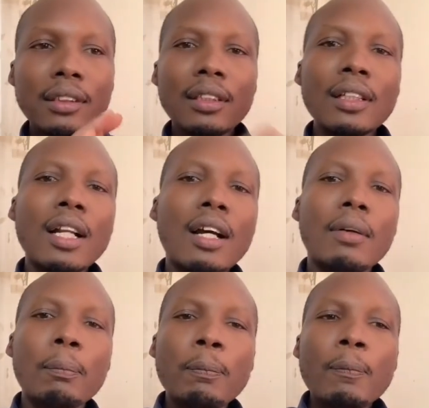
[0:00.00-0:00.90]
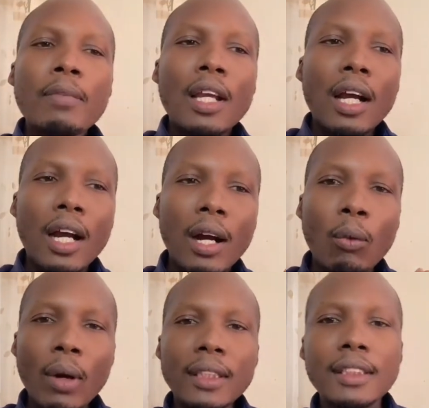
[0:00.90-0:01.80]
Now,
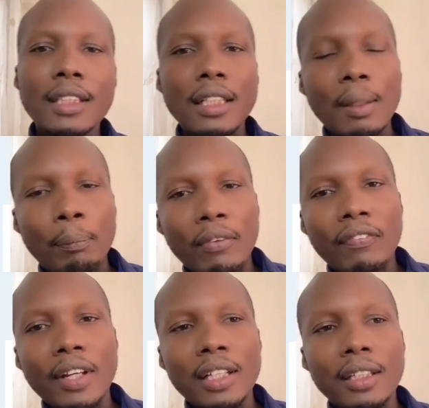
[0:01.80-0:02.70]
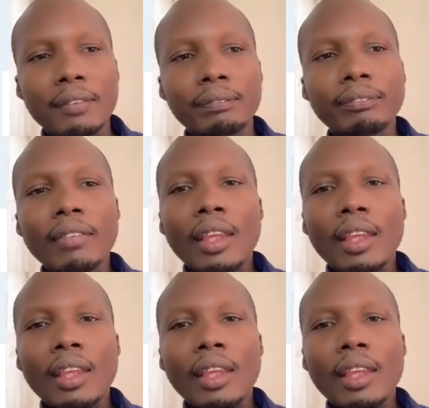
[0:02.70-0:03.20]
what is data profiling?